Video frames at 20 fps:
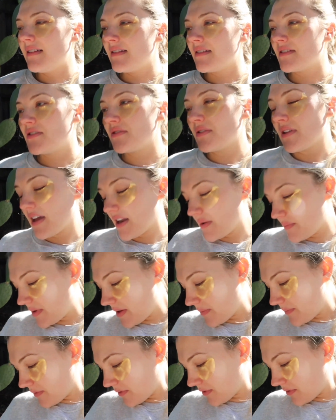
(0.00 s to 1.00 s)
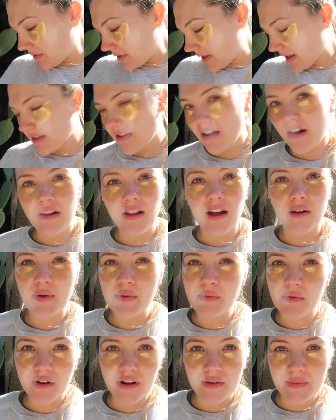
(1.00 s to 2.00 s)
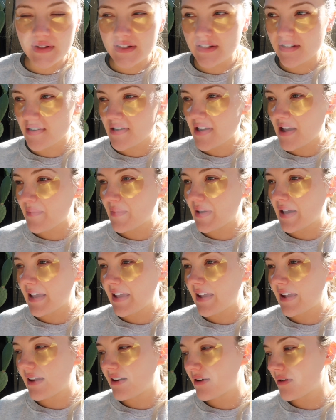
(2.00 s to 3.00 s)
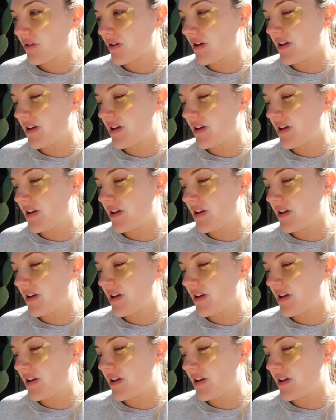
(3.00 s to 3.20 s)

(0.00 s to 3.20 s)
to a lot of people like not a lot of people are gonna be stirred up by it